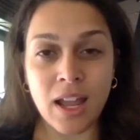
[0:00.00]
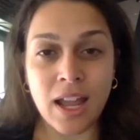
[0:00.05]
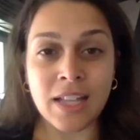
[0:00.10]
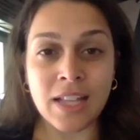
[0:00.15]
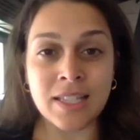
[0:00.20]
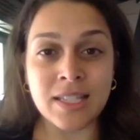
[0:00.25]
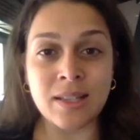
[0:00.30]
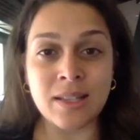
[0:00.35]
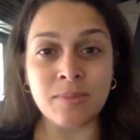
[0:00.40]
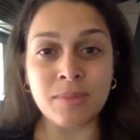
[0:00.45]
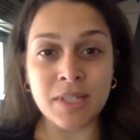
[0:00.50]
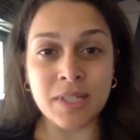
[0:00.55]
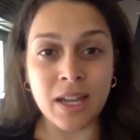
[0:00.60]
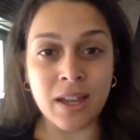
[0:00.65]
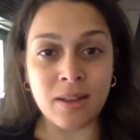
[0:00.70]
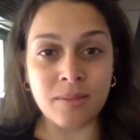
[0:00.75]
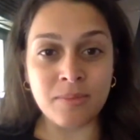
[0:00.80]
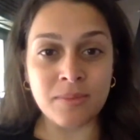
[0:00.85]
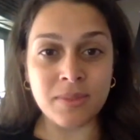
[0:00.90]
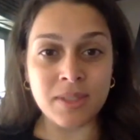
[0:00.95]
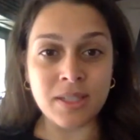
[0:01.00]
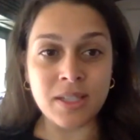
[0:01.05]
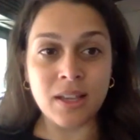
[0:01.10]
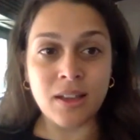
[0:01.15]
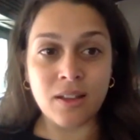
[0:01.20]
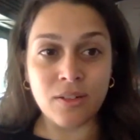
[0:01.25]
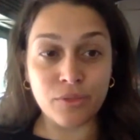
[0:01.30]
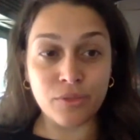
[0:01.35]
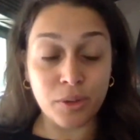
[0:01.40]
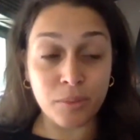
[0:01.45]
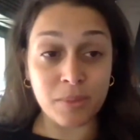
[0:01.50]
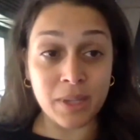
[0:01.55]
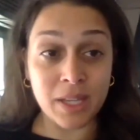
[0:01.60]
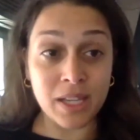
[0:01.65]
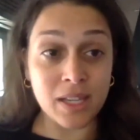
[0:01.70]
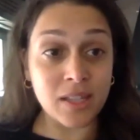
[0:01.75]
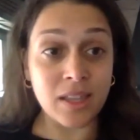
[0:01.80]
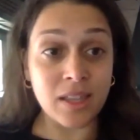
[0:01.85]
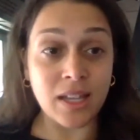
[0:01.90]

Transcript: And sometimes for me,